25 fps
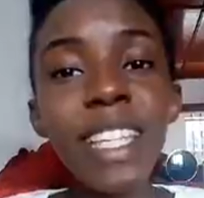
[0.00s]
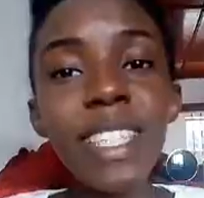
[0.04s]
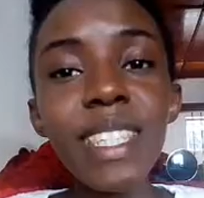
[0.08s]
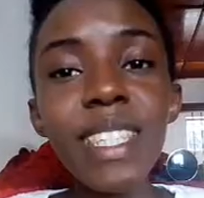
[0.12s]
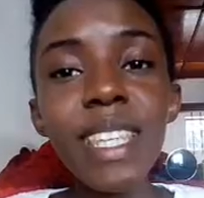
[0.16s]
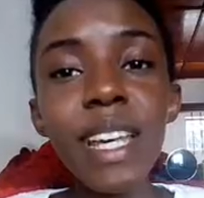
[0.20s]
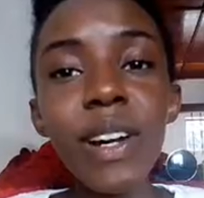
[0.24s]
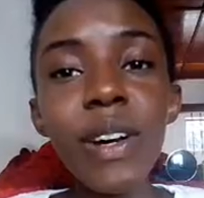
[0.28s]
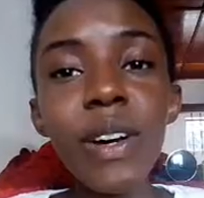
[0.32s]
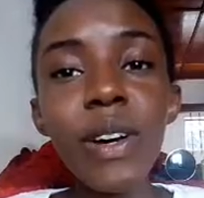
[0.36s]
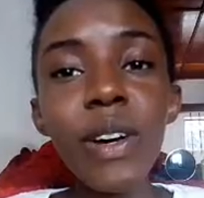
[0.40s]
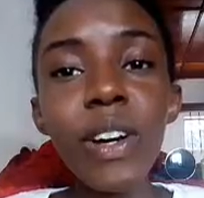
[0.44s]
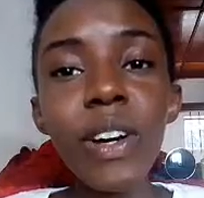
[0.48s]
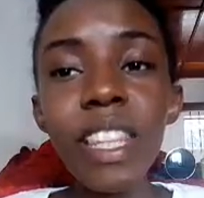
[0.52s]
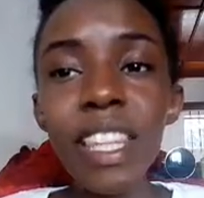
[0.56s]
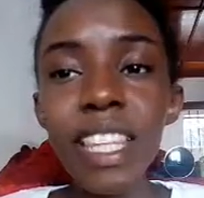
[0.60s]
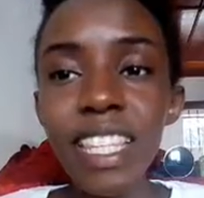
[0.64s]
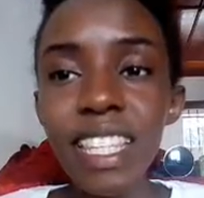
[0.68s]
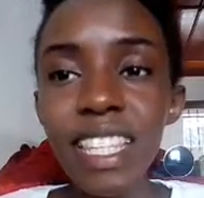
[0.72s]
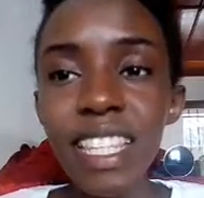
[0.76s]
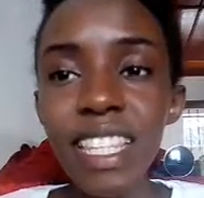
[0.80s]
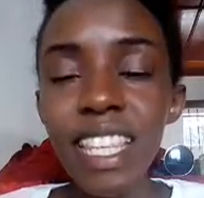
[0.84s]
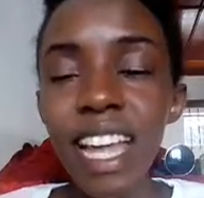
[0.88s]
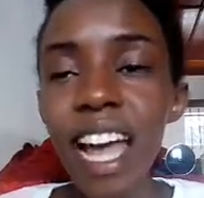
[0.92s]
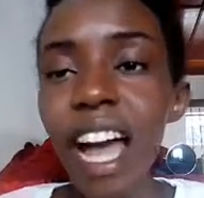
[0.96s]
So
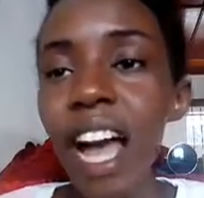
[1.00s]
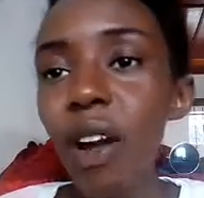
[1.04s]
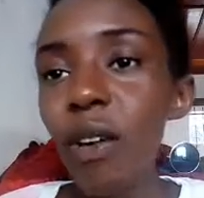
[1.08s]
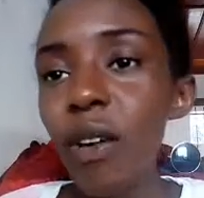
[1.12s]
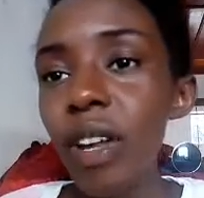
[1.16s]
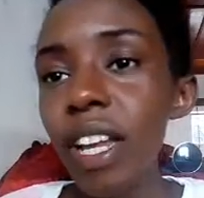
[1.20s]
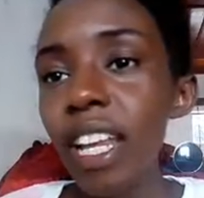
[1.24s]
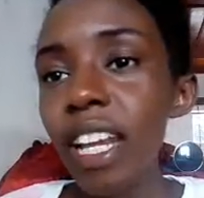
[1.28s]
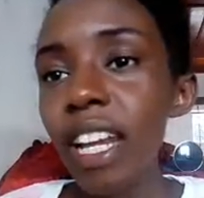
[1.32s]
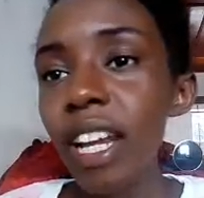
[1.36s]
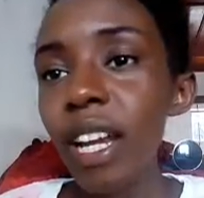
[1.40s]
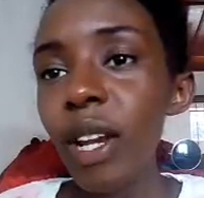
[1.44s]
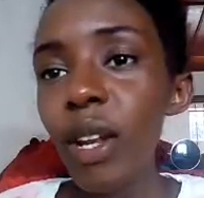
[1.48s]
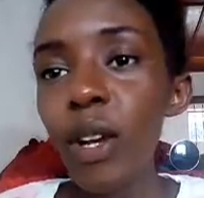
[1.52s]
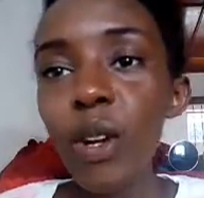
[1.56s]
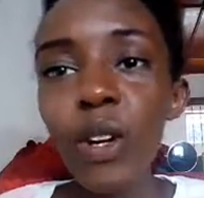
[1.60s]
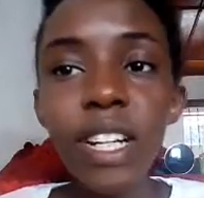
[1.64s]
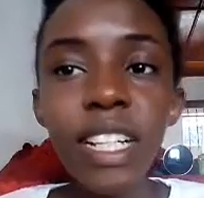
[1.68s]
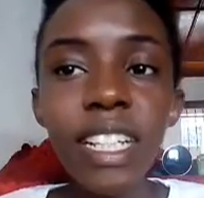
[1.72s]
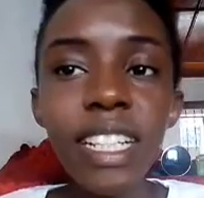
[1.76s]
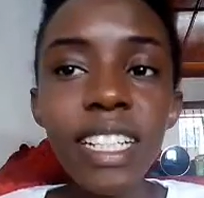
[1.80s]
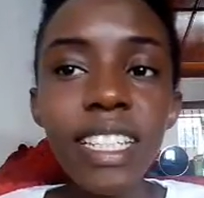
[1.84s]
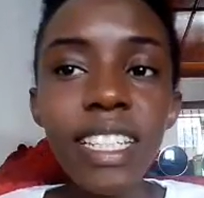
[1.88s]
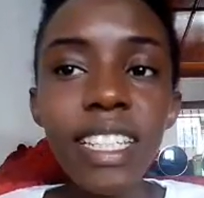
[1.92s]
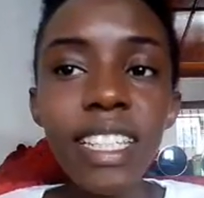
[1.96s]
this is how it
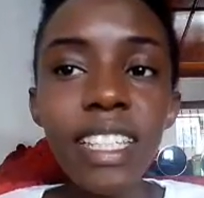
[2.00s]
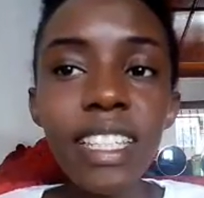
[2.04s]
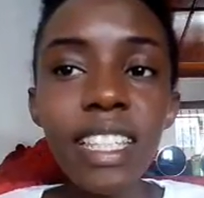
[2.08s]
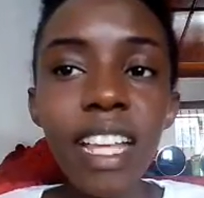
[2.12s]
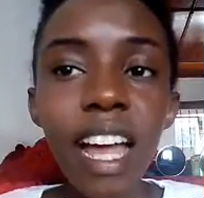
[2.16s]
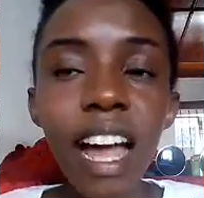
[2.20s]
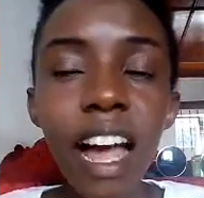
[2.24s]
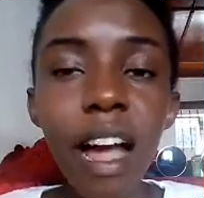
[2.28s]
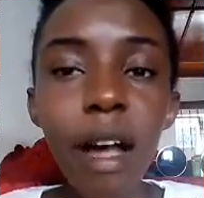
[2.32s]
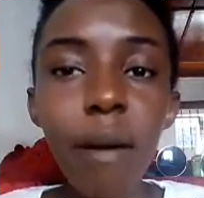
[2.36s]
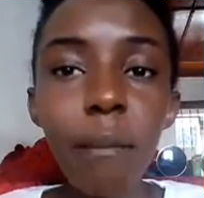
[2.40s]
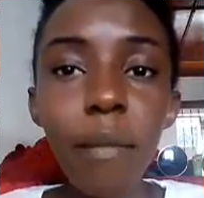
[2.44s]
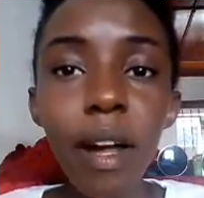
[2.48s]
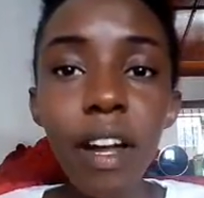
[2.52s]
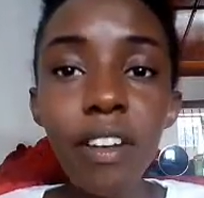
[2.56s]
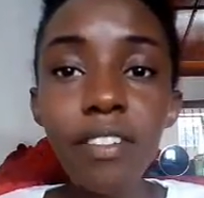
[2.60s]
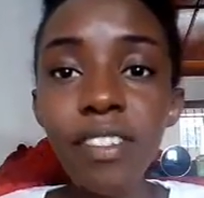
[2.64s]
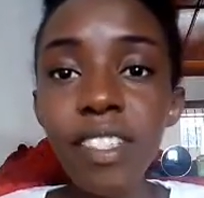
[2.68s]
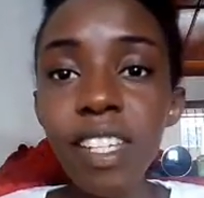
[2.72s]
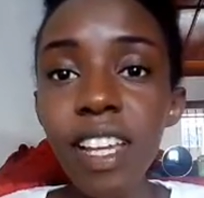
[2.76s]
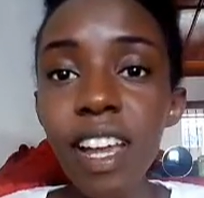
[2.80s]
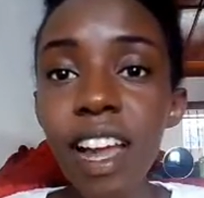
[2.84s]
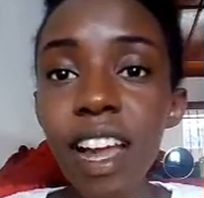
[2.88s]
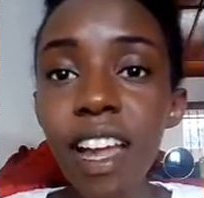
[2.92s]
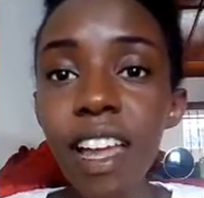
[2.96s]
looks
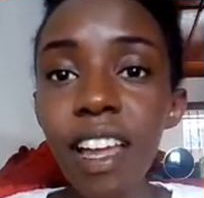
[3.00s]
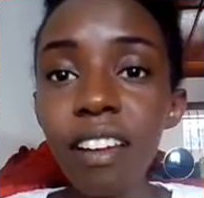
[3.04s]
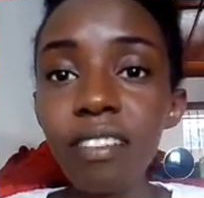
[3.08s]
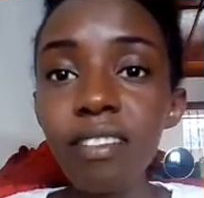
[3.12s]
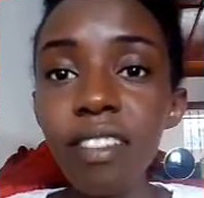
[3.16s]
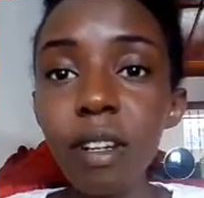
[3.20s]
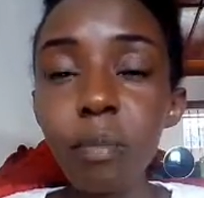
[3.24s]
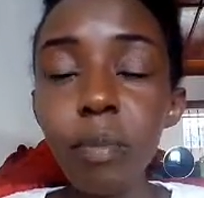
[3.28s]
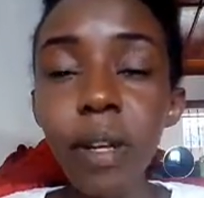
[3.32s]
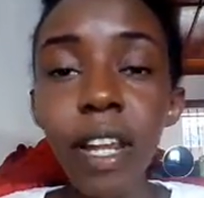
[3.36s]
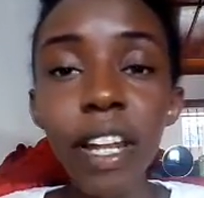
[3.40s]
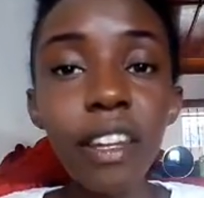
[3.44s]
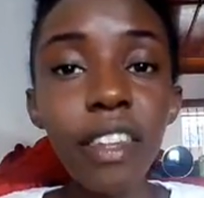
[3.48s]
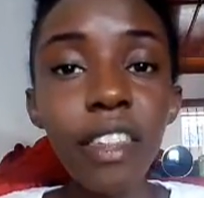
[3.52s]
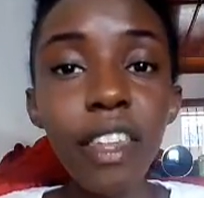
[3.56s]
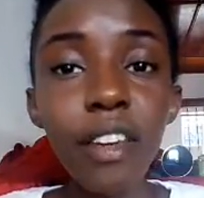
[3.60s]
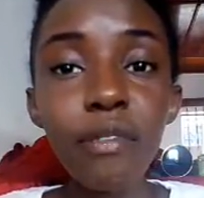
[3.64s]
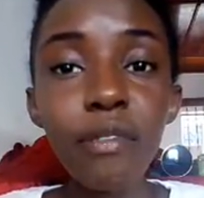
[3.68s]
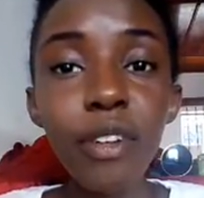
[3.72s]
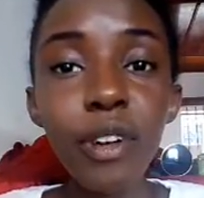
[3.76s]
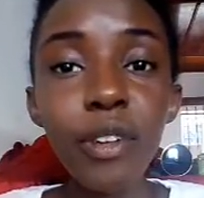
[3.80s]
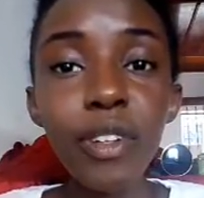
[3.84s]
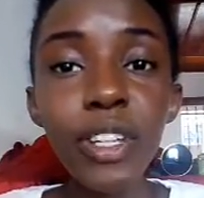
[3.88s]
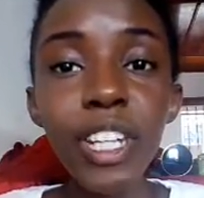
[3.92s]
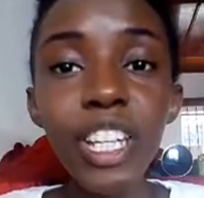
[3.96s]
after I have applied the
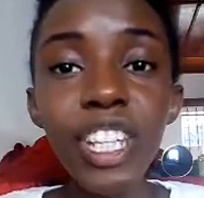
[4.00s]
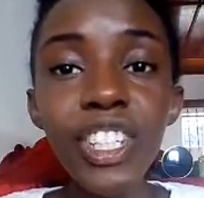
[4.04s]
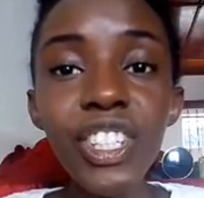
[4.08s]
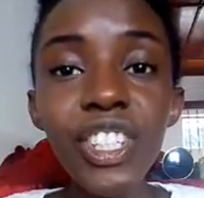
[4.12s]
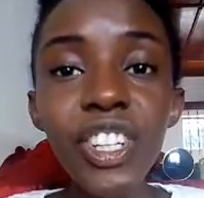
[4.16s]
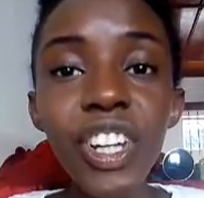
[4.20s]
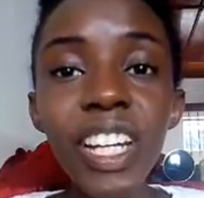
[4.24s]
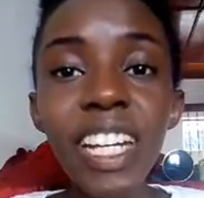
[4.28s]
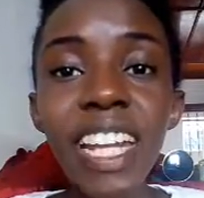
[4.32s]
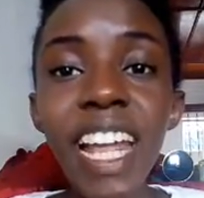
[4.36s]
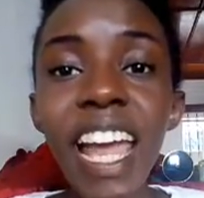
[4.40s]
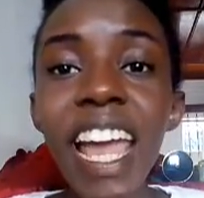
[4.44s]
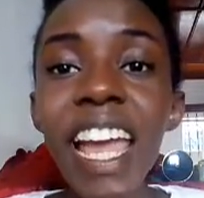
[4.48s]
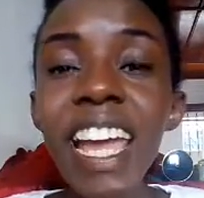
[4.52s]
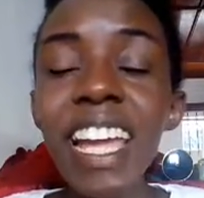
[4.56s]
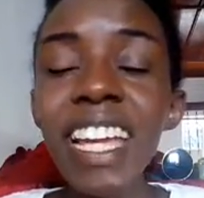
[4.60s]
foundation.